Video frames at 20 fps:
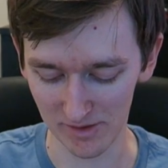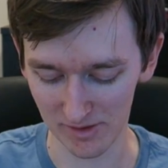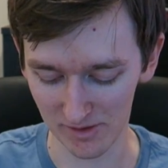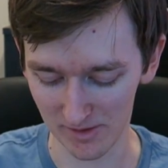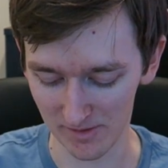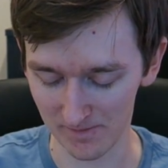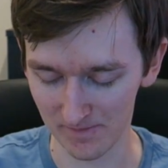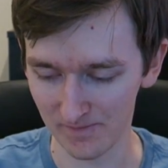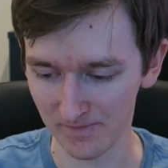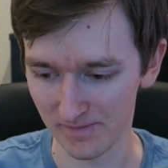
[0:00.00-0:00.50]

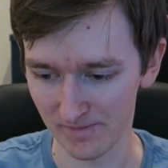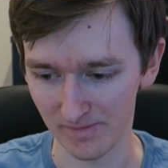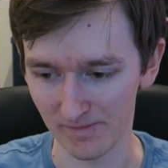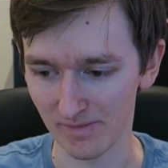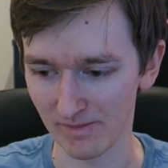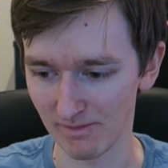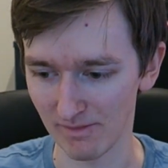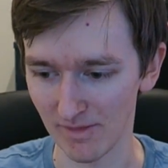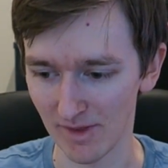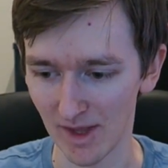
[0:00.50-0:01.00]
So
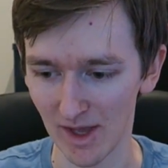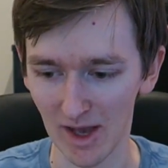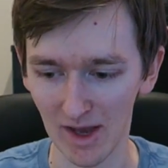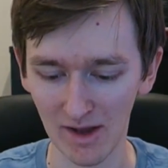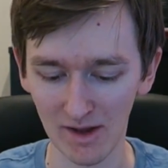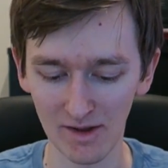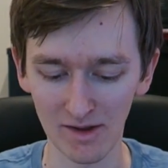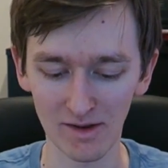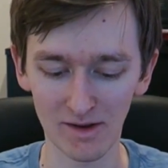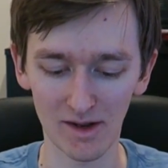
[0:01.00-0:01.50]

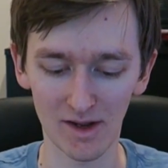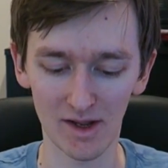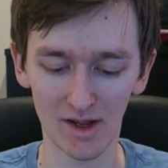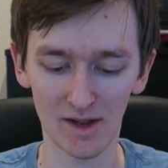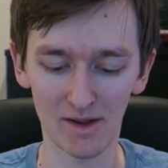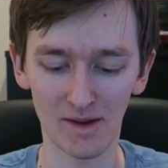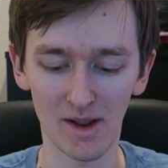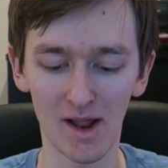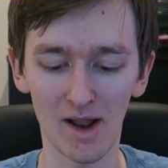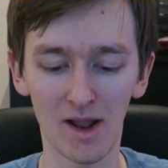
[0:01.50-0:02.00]
yeah,
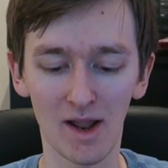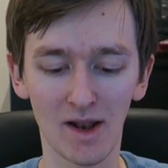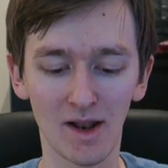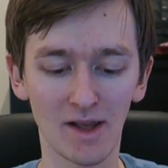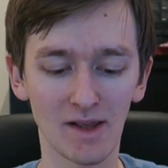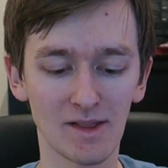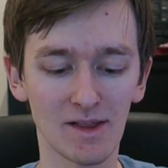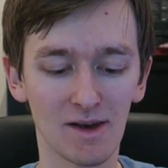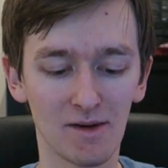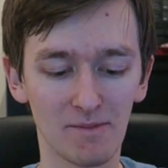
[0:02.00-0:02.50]
I
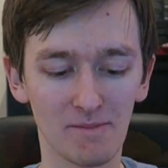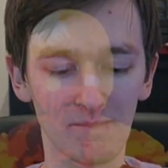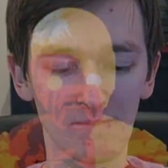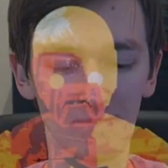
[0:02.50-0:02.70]
like that.